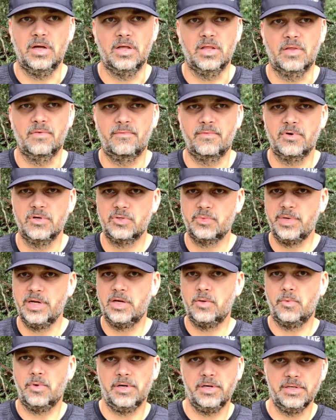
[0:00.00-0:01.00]
The first
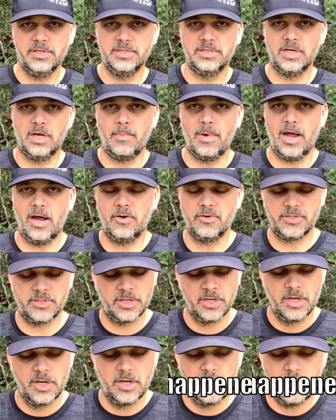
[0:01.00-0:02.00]
week was about
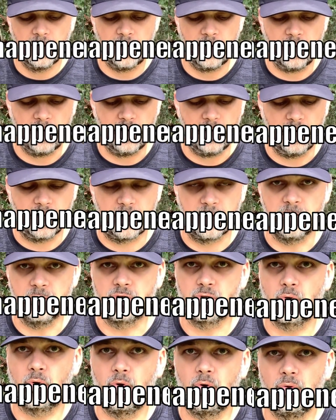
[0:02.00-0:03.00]
the
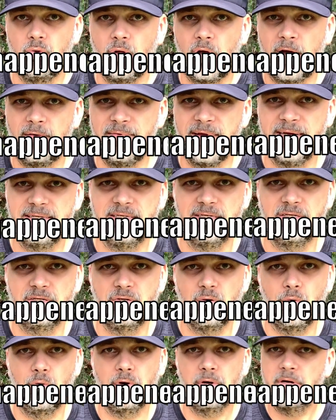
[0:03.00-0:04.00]
control, off-axis
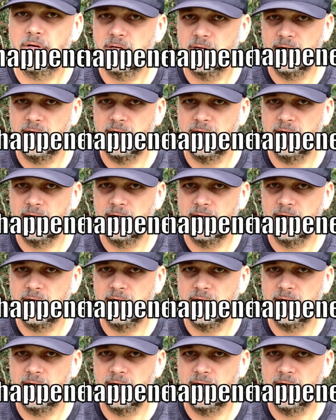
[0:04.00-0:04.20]
torque,